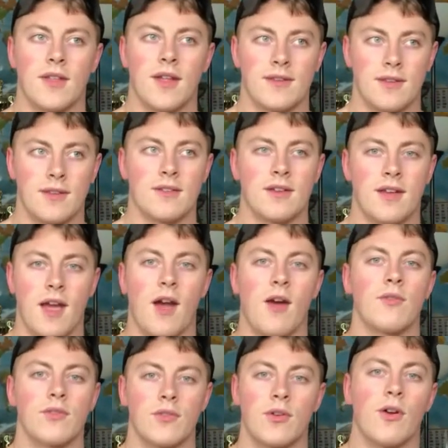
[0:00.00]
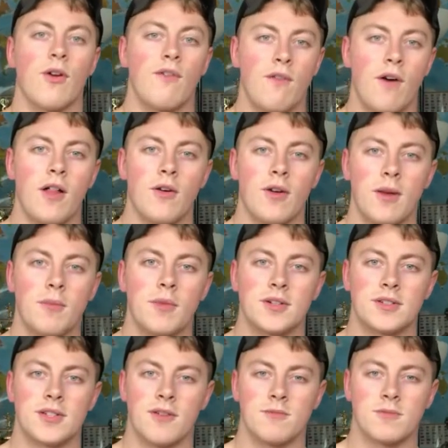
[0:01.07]
that's his account. So go follow him
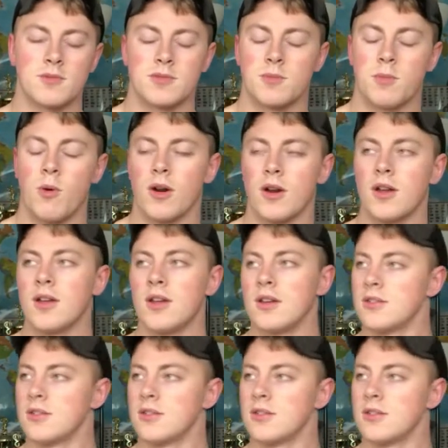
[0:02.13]
and give him some support.